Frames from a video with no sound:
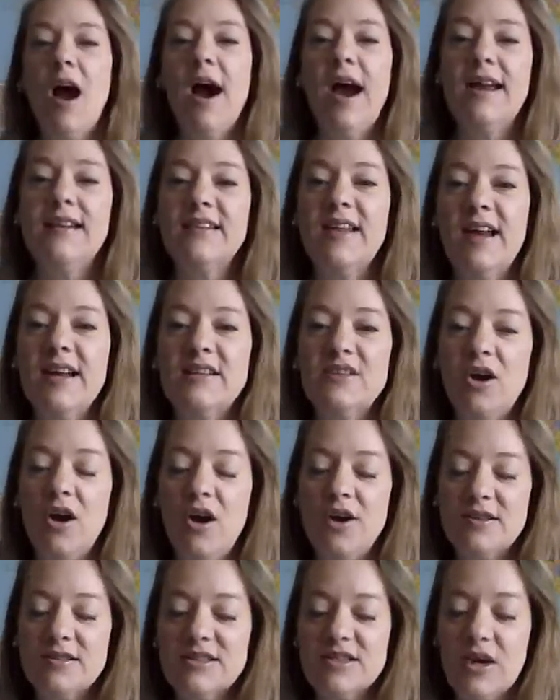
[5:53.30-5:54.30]
I'd like to
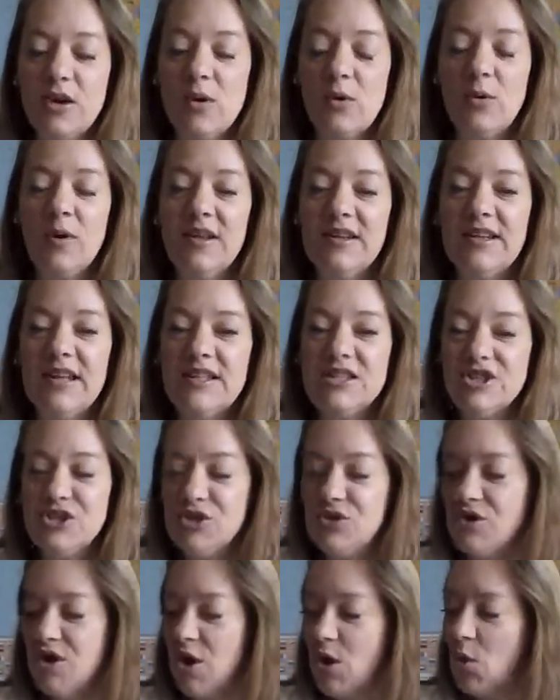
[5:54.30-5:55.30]
also let
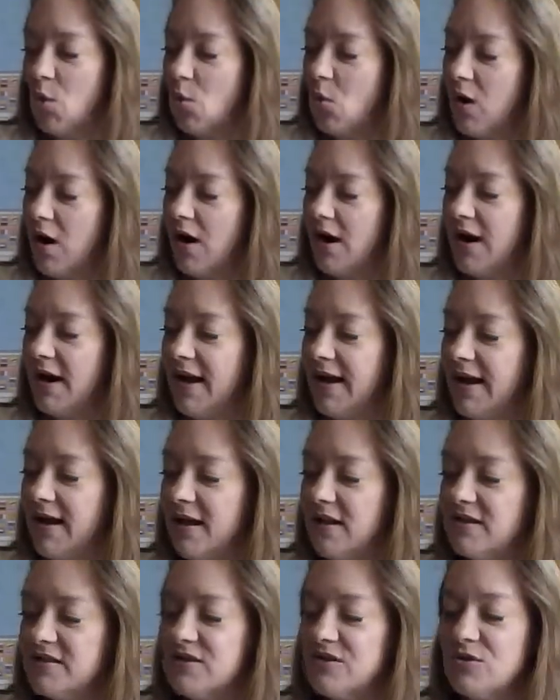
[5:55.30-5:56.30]
you know why
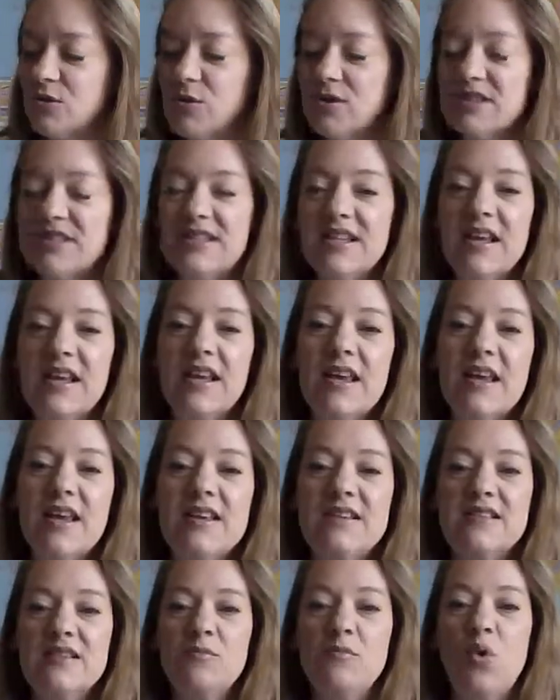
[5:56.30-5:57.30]
sourcing
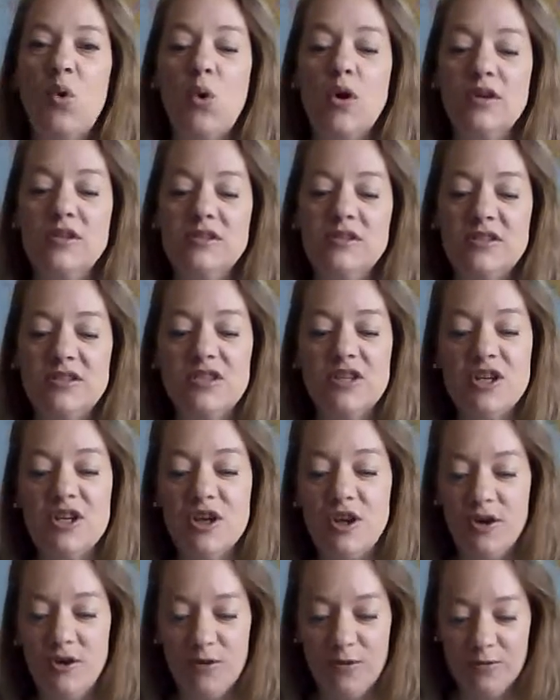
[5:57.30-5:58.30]
is important to
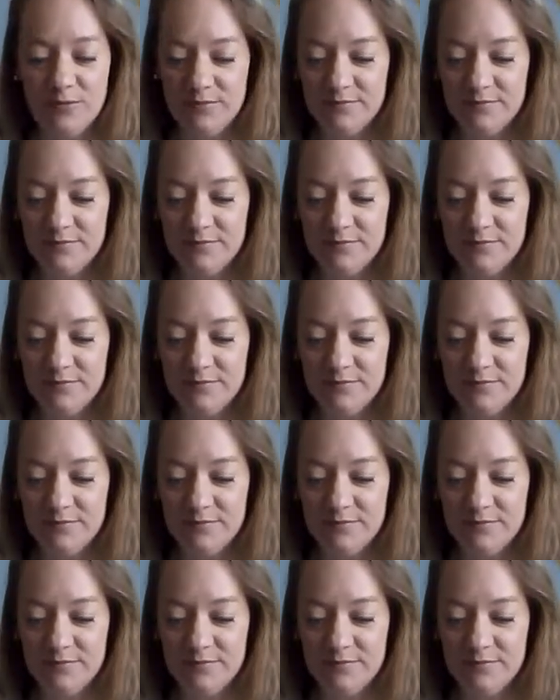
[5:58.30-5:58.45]
you.